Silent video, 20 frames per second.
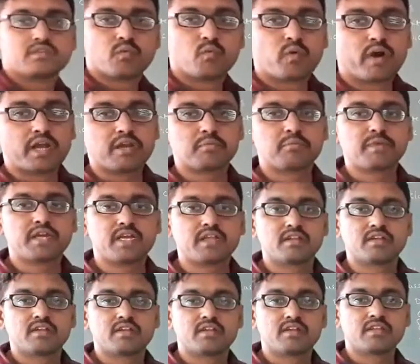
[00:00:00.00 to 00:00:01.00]
Void main.
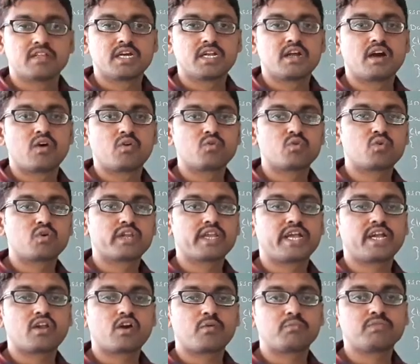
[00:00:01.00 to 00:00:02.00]
Then how to
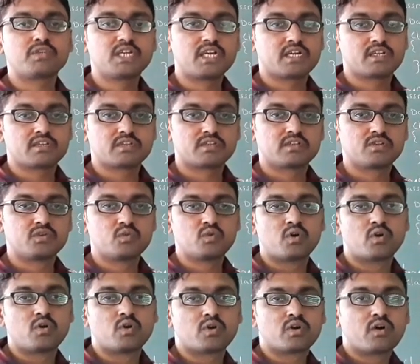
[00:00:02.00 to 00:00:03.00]
create object? You
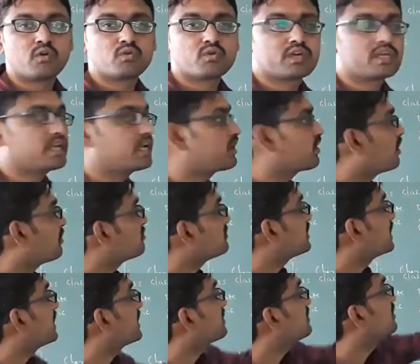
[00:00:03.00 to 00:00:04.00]
know how to create
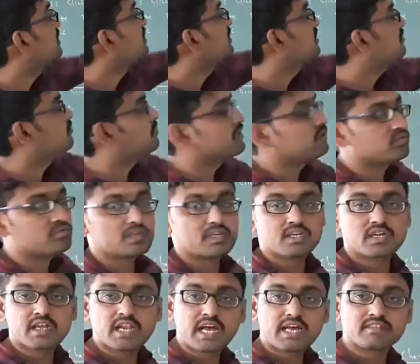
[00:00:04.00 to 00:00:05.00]
object by using
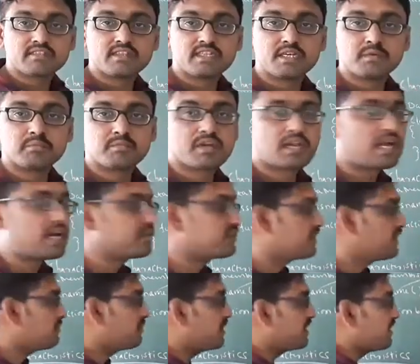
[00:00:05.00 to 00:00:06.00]
class name. Class
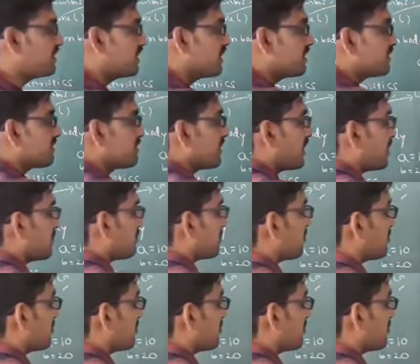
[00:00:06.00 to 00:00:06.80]
name is sum.